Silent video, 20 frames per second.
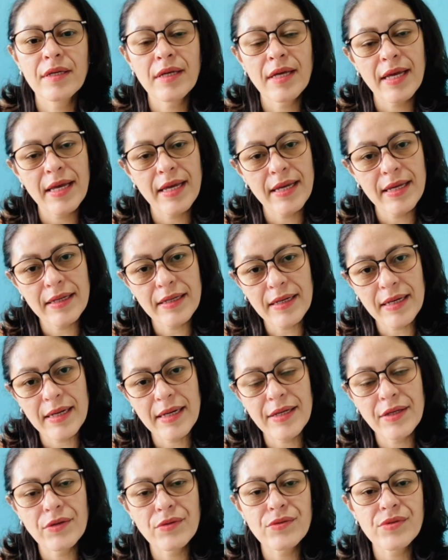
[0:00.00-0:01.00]
and
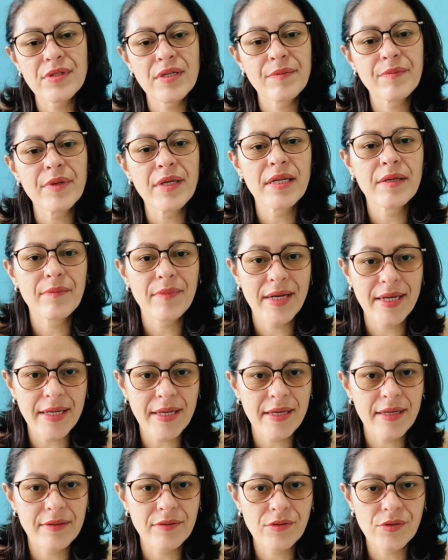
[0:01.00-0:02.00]
I used them in my
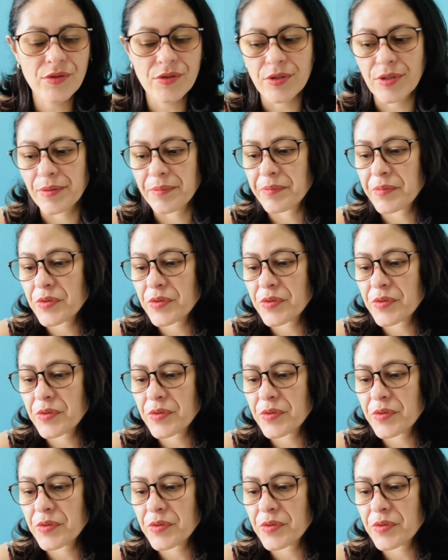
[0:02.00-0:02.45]
answer.